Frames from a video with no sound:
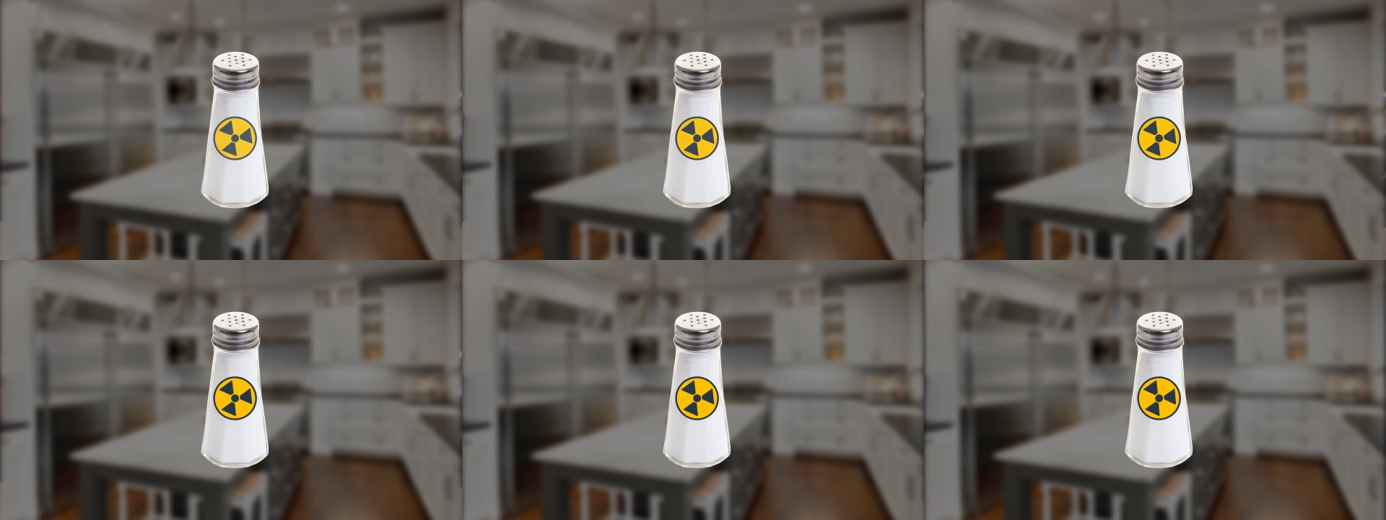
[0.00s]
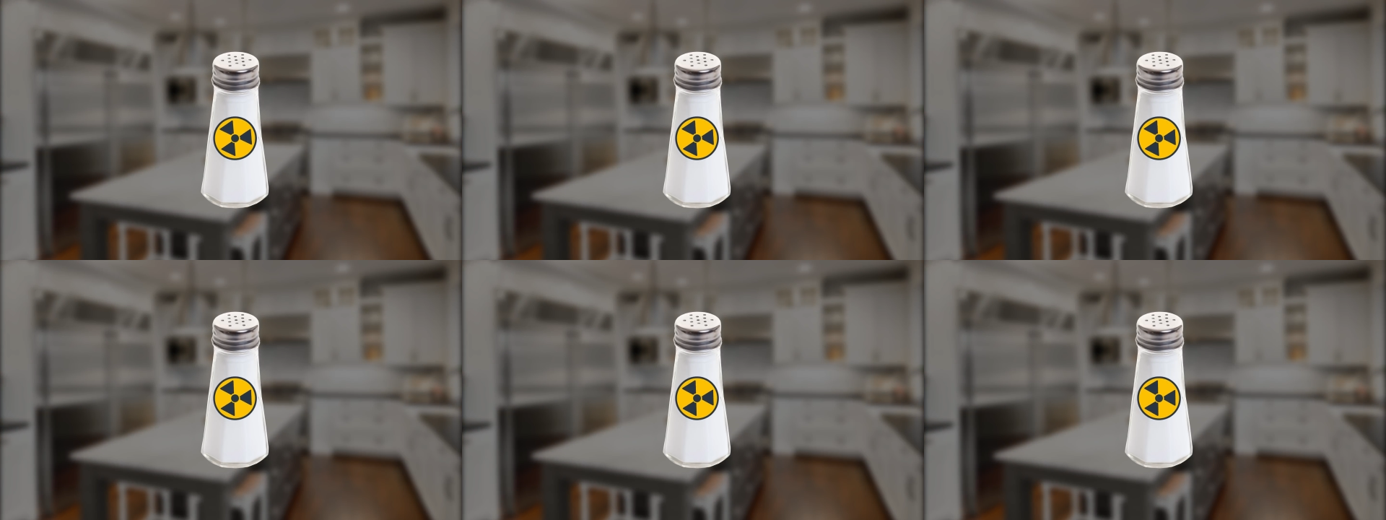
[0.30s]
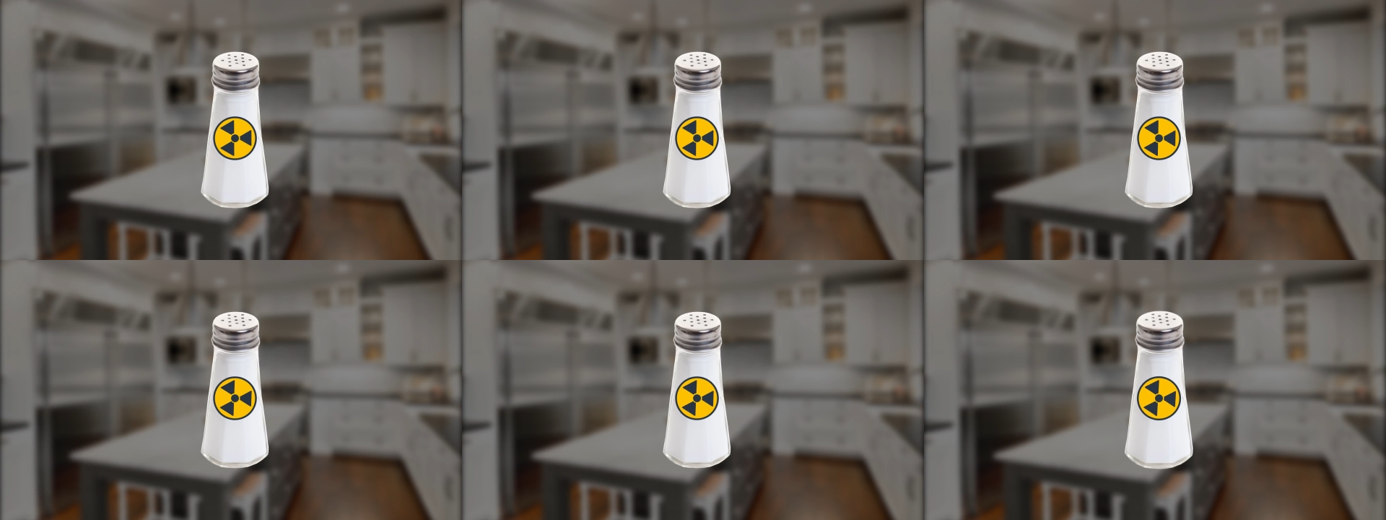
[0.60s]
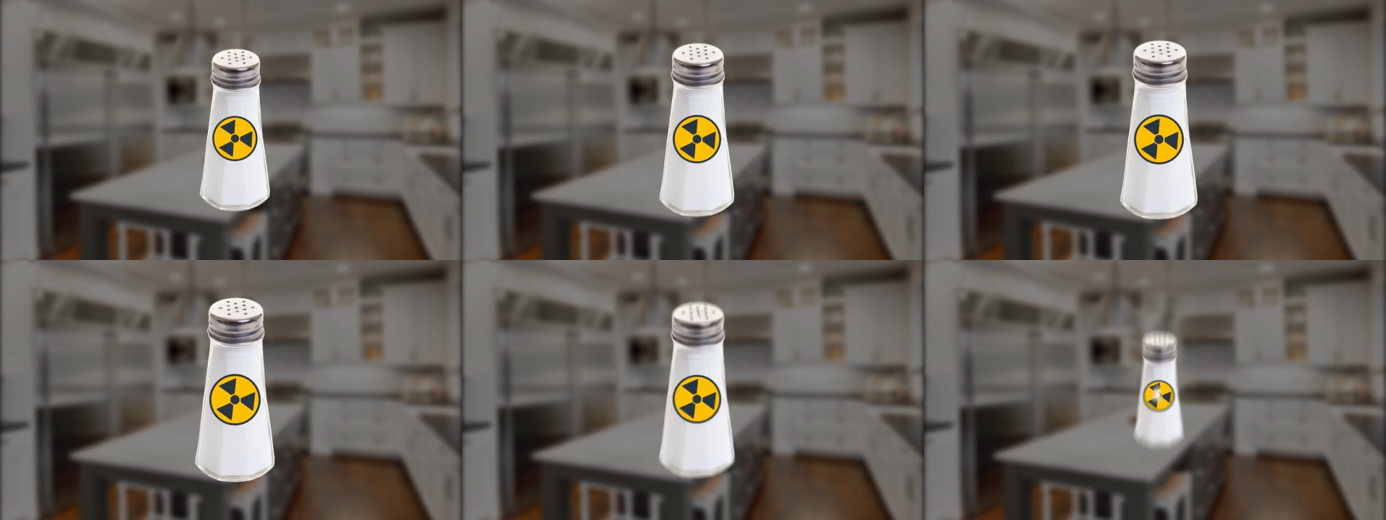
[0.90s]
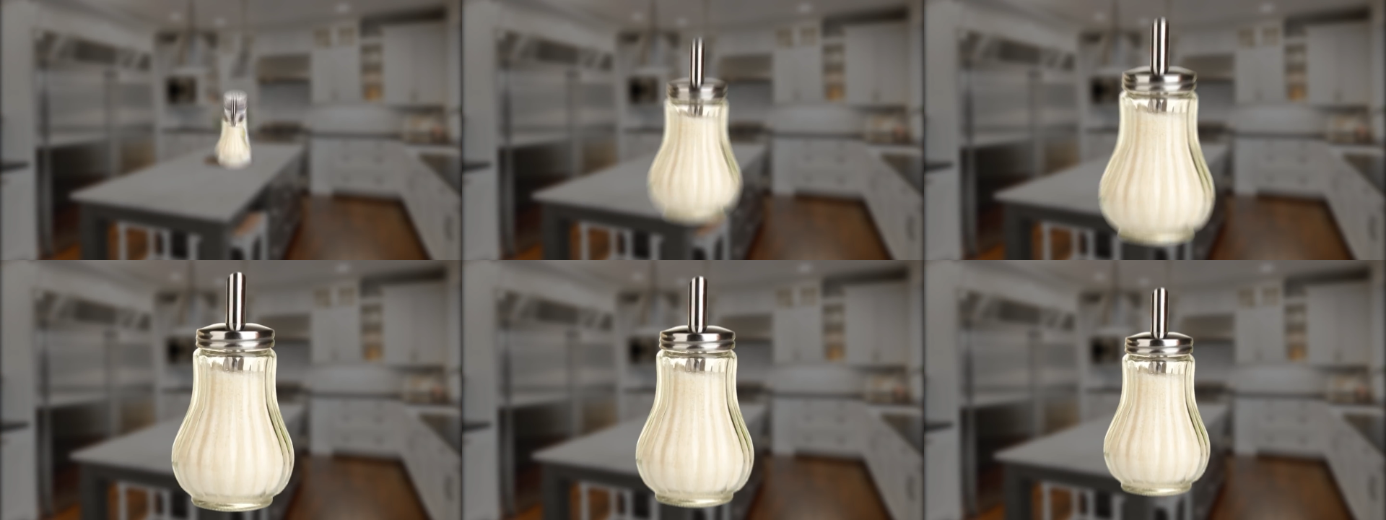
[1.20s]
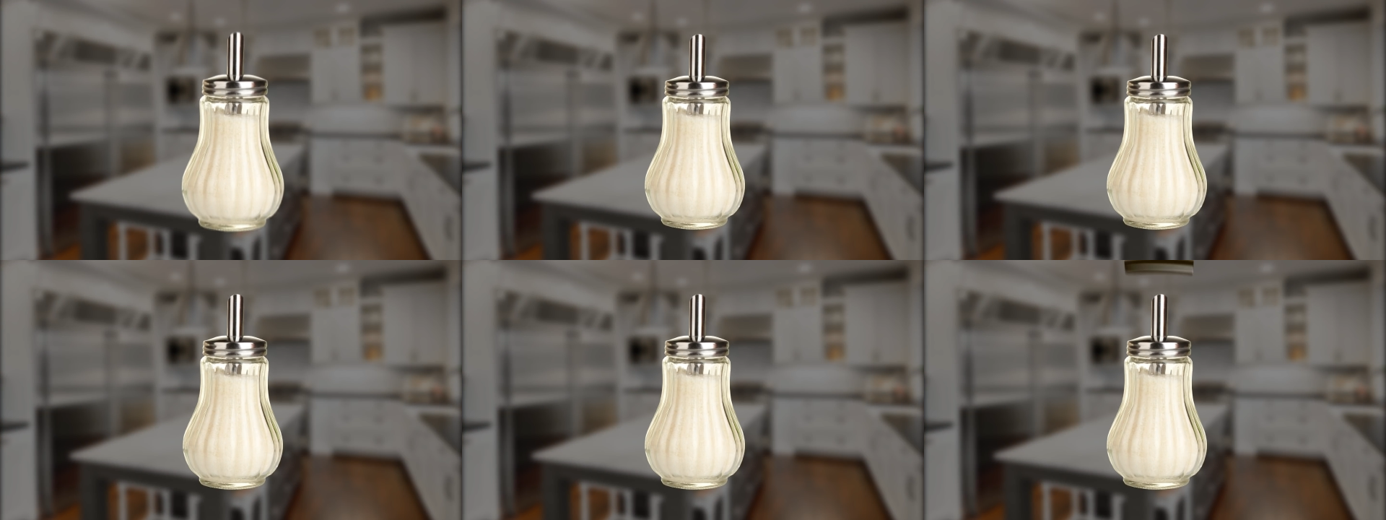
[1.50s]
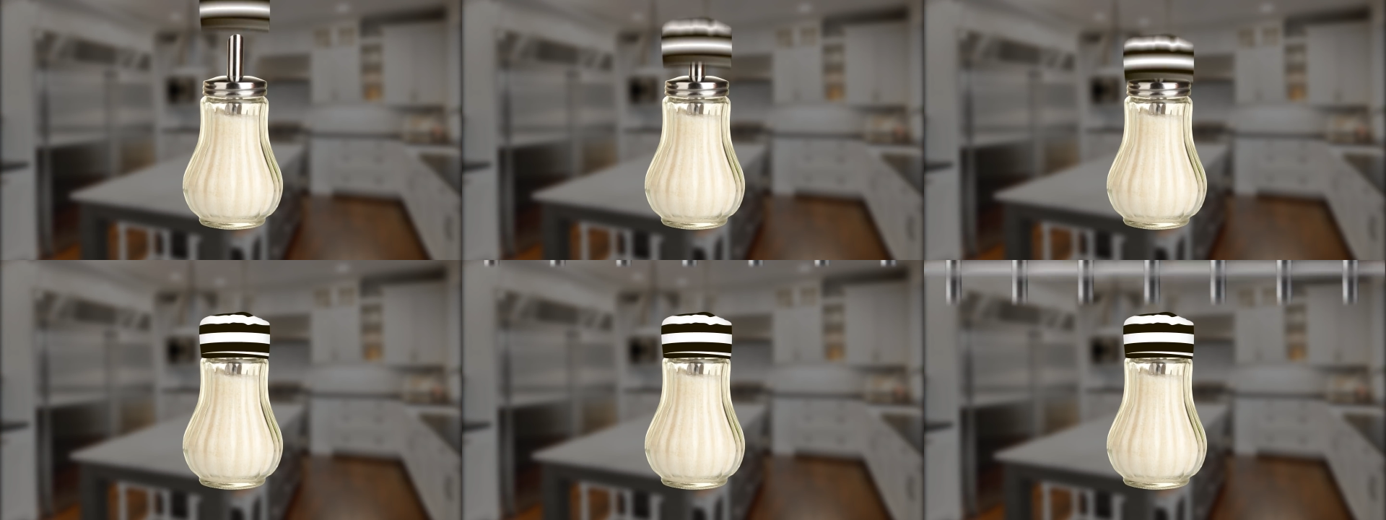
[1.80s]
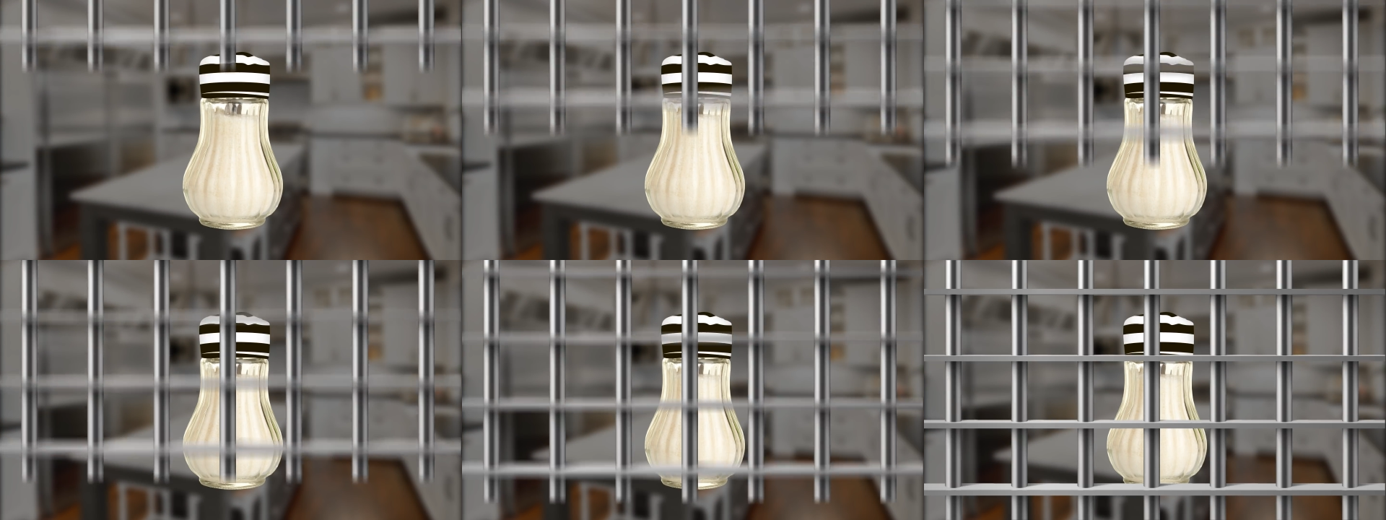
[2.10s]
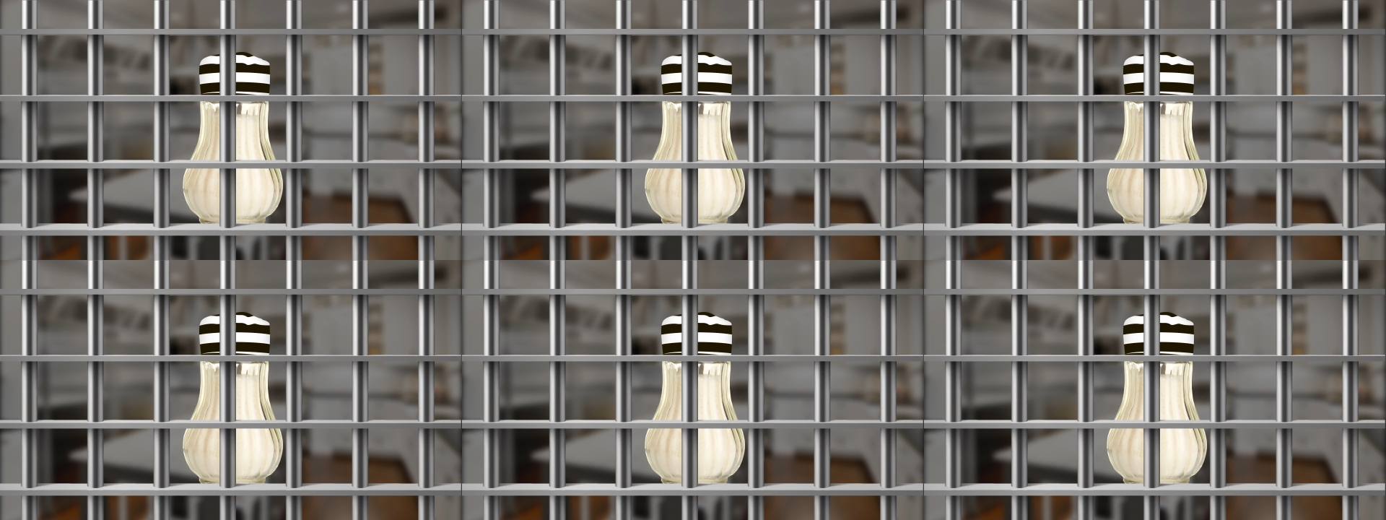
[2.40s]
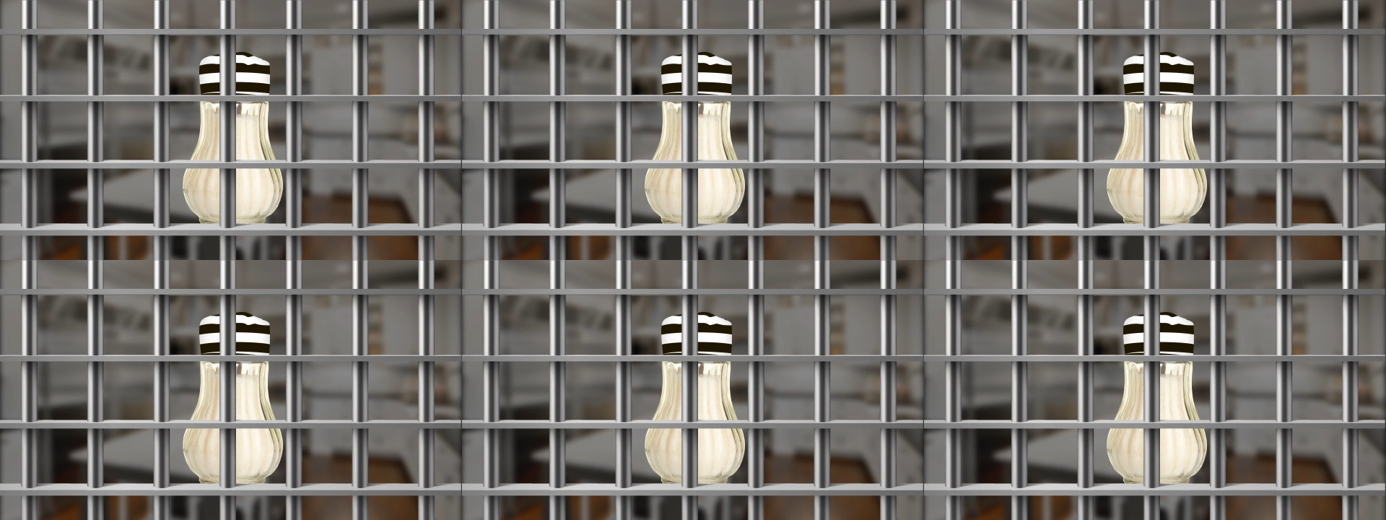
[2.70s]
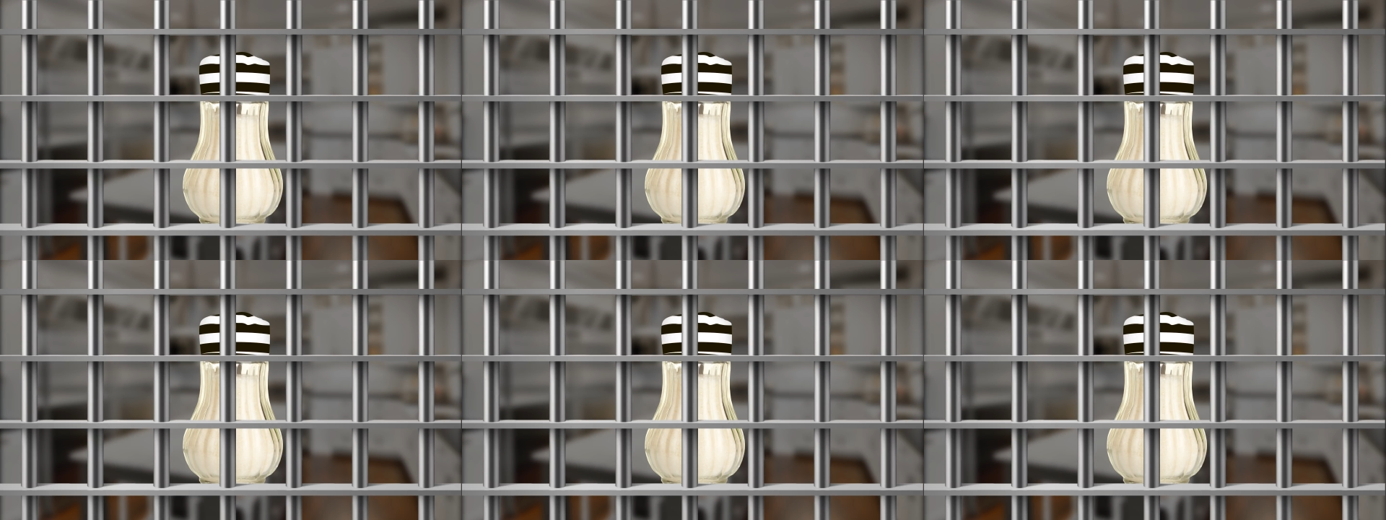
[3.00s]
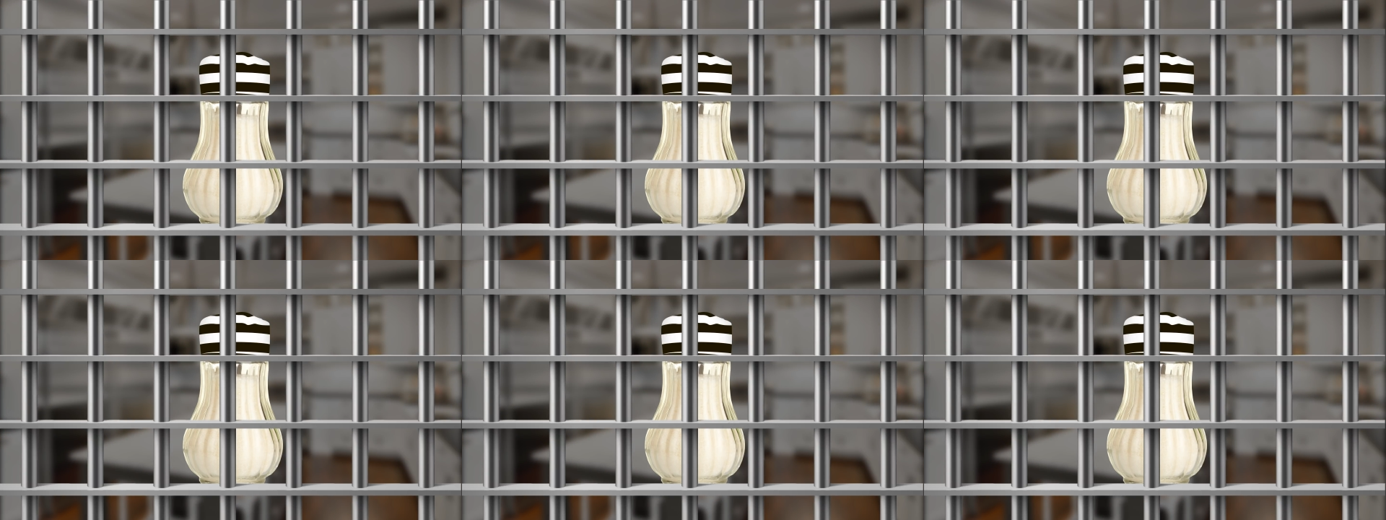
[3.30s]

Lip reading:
Nobody's mouth can be seen.